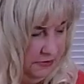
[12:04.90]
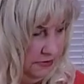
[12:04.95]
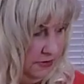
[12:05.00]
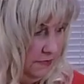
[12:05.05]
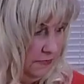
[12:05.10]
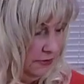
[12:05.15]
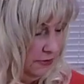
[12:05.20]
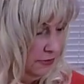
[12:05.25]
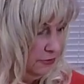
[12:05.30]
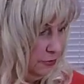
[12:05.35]
the
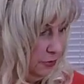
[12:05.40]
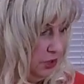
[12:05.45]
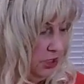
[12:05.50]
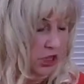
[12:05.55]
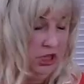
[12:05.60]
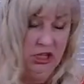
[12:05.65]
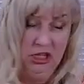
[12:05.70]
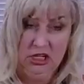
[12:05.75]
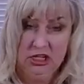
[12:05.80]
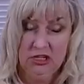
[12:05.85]
first
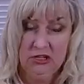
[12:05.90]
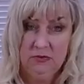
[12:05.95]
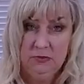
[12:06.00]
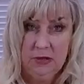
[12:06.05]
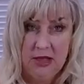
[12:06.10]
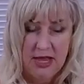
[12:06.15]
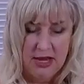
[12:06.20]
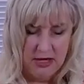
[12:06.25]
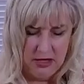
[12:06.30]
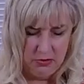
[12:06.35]
one looked
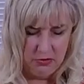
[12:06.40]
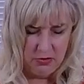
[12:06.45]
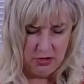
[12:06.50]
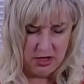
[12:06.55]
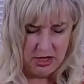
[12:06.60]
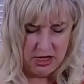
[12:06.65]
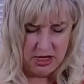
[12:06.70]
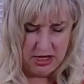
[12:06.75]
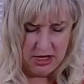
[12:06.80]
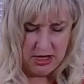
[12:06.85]
black and
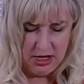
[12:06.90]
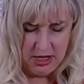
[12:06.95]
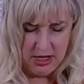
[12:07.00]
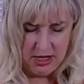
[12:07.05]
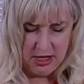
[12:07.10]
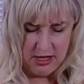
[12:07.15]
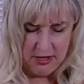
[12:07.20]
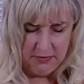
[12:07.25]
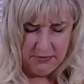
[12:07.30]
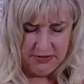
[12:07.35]
white,
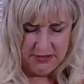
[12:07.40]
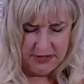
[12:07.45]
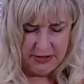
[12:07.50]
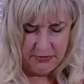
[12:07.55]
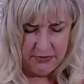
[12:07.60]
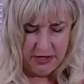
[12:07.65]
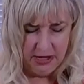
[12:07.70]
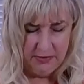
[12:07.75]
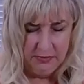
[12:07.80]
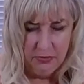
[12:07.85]
but then
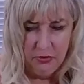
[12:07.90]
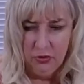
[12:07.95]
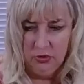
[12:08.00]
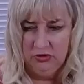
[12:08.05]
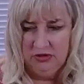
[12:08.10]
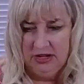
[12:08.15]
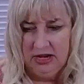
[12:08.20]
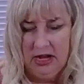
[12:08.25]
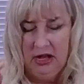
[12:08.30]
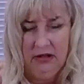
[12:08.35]
when I pulled
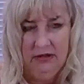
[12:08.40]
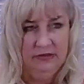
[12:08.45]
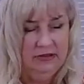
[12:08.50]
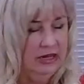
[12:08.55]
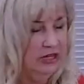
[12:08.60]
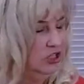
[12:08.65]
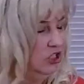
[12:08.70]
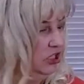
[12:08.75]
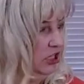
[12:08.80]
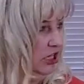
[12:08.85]
it out, it's
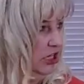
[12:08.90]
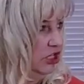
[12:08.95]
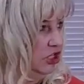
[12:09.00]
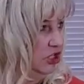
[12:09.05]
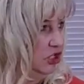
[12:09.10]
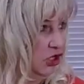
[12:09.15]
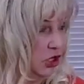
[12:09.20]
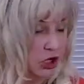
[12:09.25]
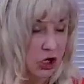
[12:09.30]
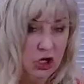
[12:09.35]
actually a
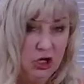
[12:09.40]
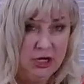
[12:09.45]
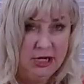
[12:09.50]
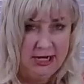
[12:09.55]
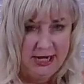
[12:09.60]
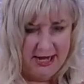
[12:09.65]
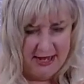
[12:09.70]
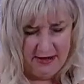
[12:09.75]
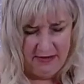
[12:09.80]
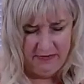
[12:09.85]
dark
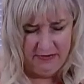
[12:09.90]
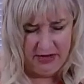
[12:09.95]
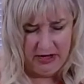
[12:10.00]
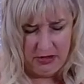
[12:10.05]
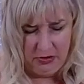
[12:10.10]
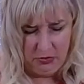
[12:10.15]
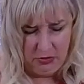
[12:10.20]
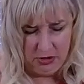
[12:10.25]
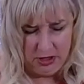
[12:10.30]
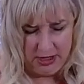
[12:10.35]
navy
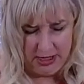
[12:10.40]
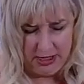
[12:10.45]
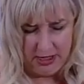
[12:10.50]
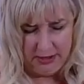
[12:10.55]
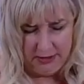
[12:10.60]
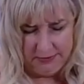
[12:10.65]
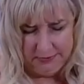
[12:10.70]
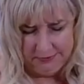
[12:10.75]
and white.